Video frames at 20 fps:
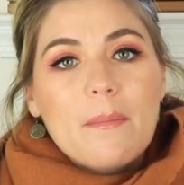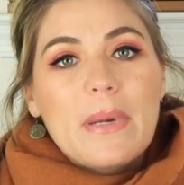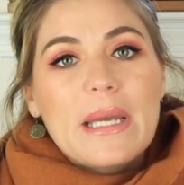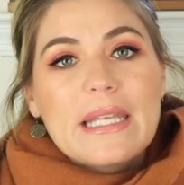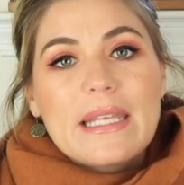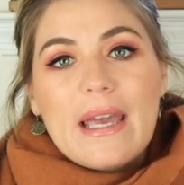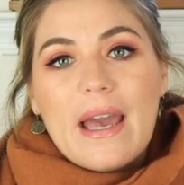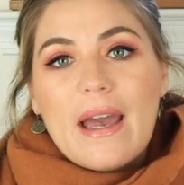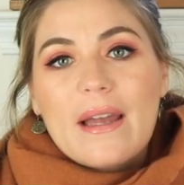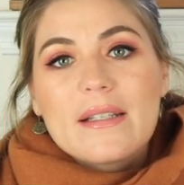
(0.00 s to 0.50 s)

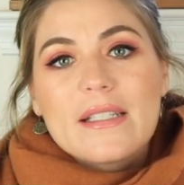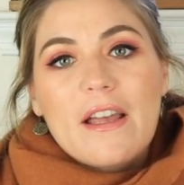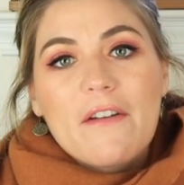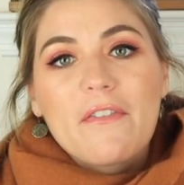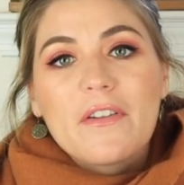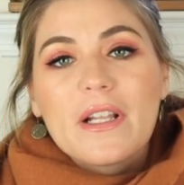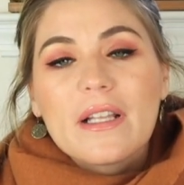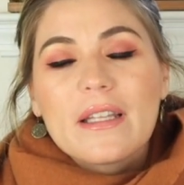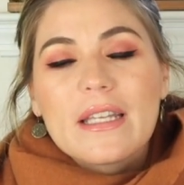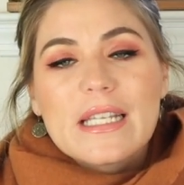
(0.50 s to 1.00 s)
But yeah,
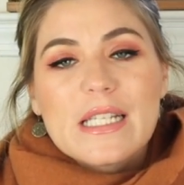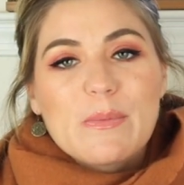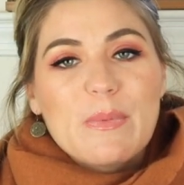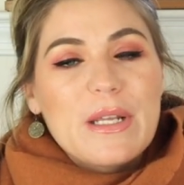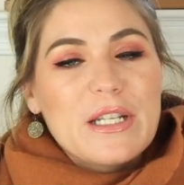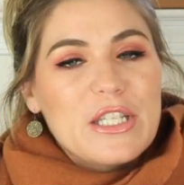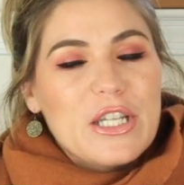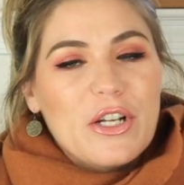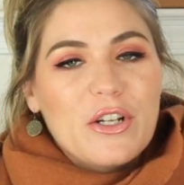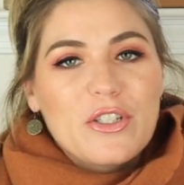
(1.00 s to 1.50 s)
definitely
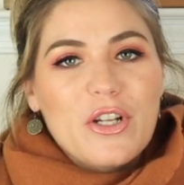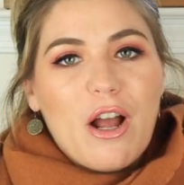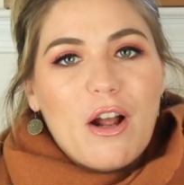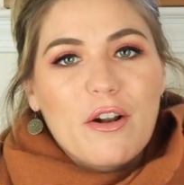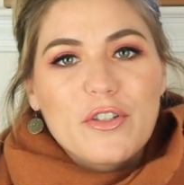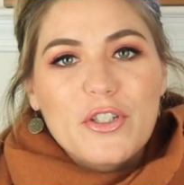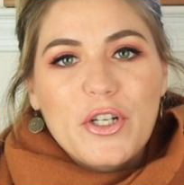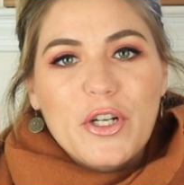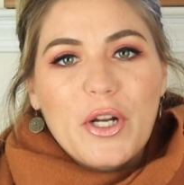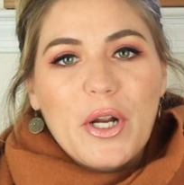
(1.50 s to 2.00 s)
speak to your
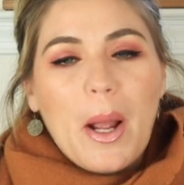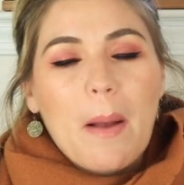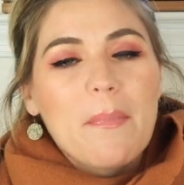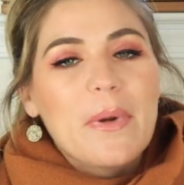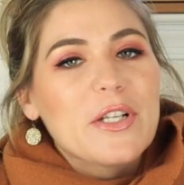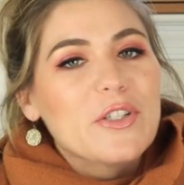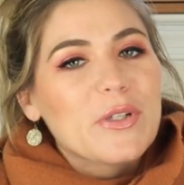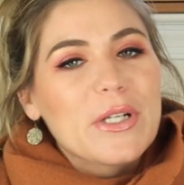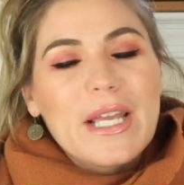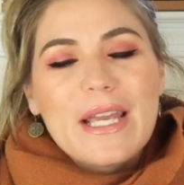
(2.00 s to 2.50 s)
doctor.
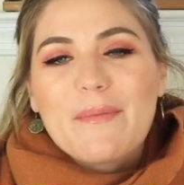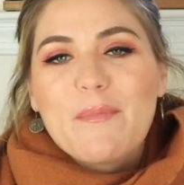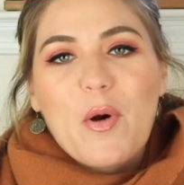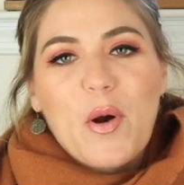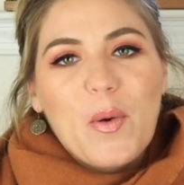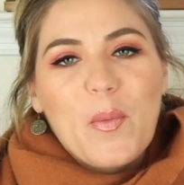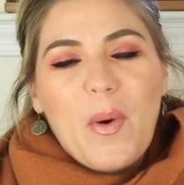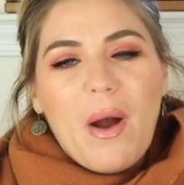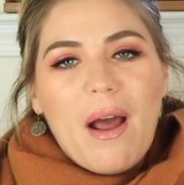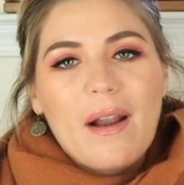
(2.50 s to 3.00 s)
But drinking
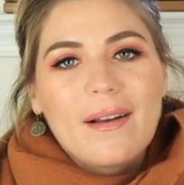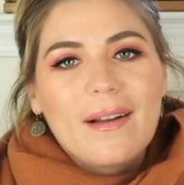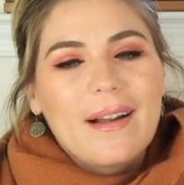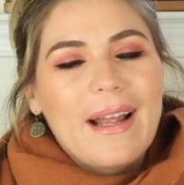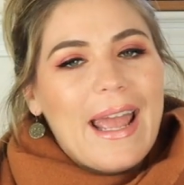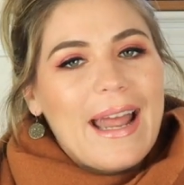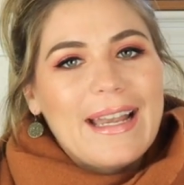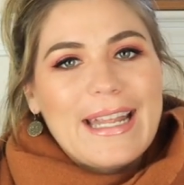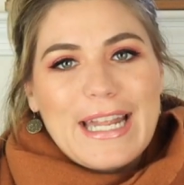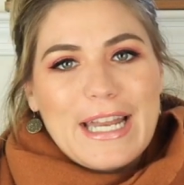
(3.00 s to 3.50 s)
more water
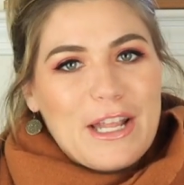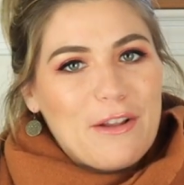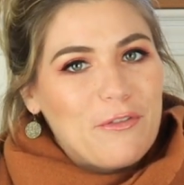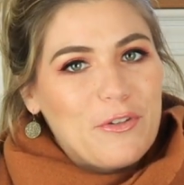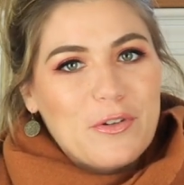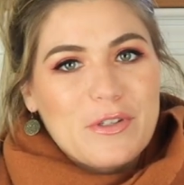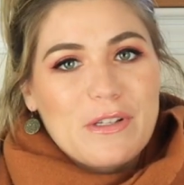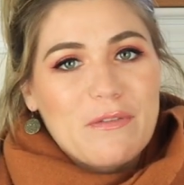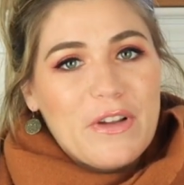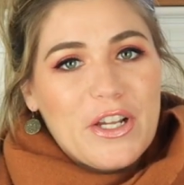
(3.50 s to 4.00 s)
and eating
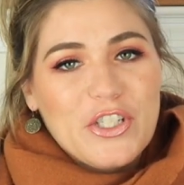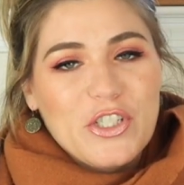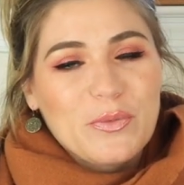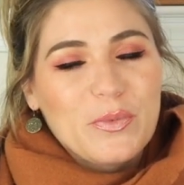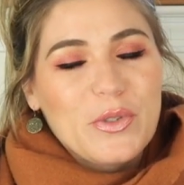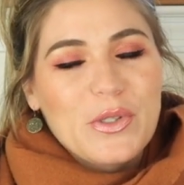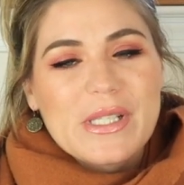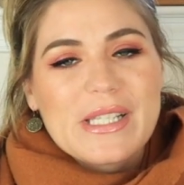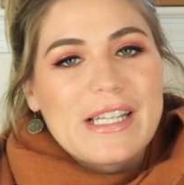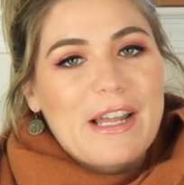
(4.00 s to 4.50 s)
fruits and
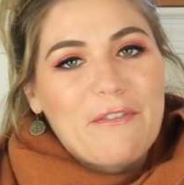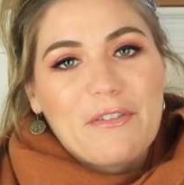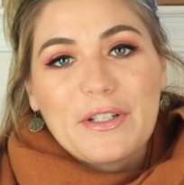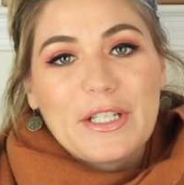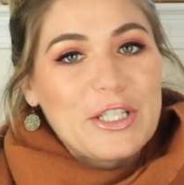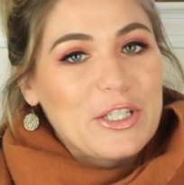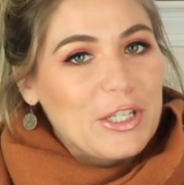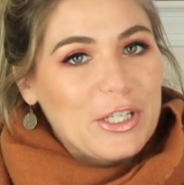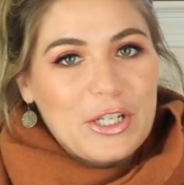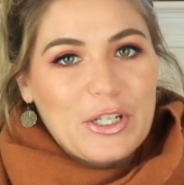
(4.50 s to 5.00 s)
vegetables
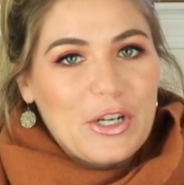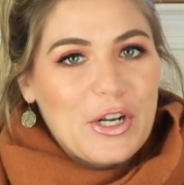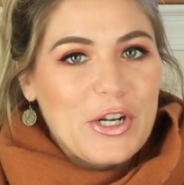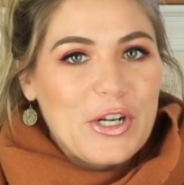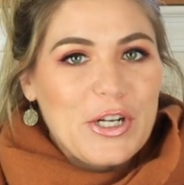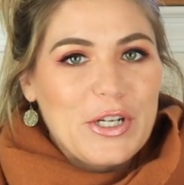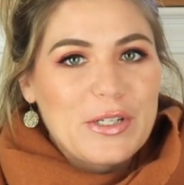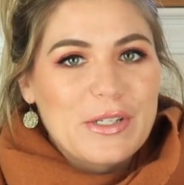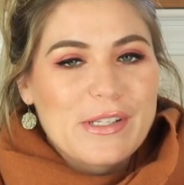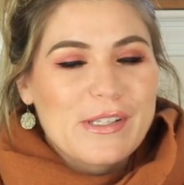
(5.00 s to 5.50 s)
definitely couldn't
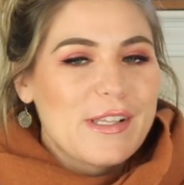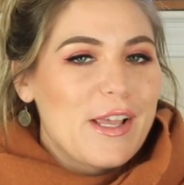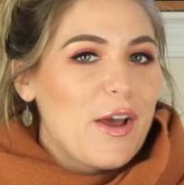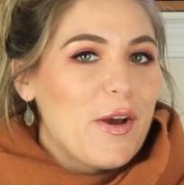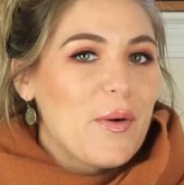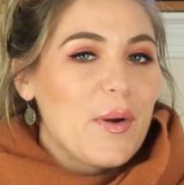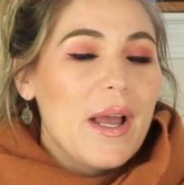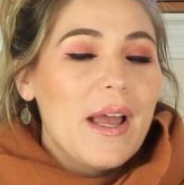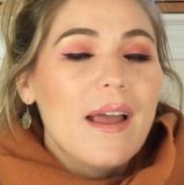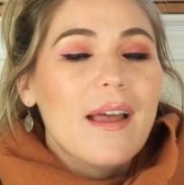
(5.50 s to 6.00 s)
hurt.
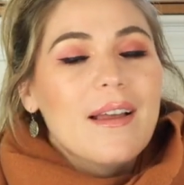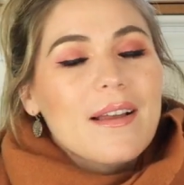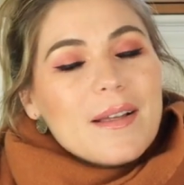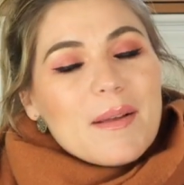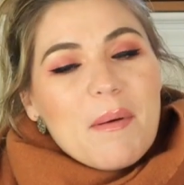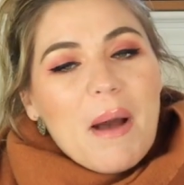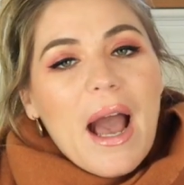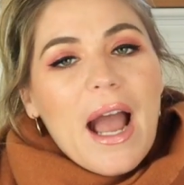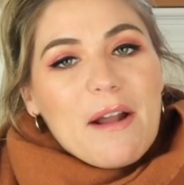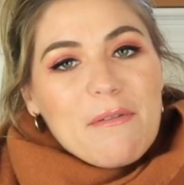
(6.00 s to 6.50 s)
So
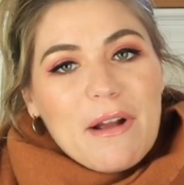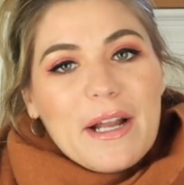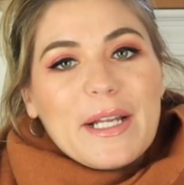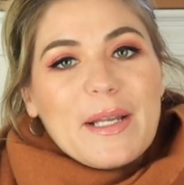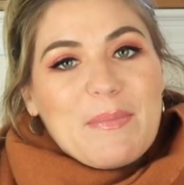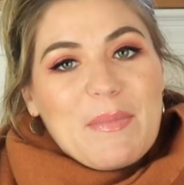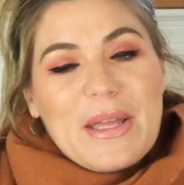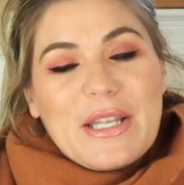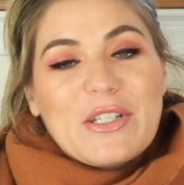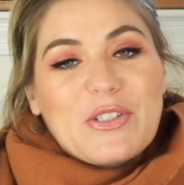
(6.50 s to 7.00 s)
I
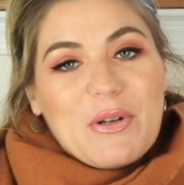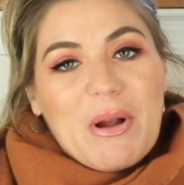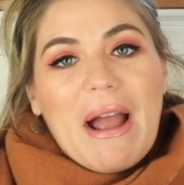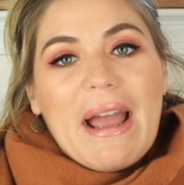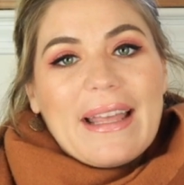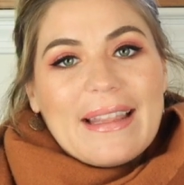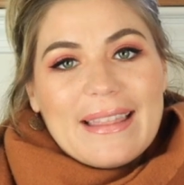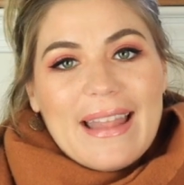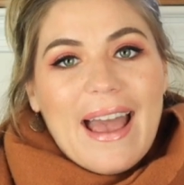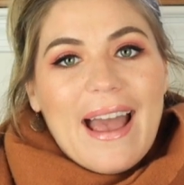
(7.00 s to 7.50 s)
recommend
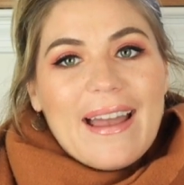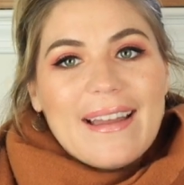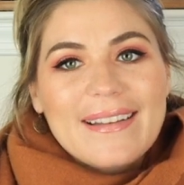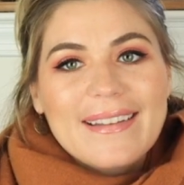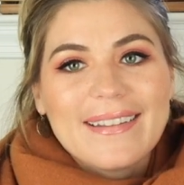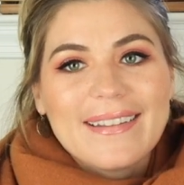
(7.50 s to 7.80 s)
trying that.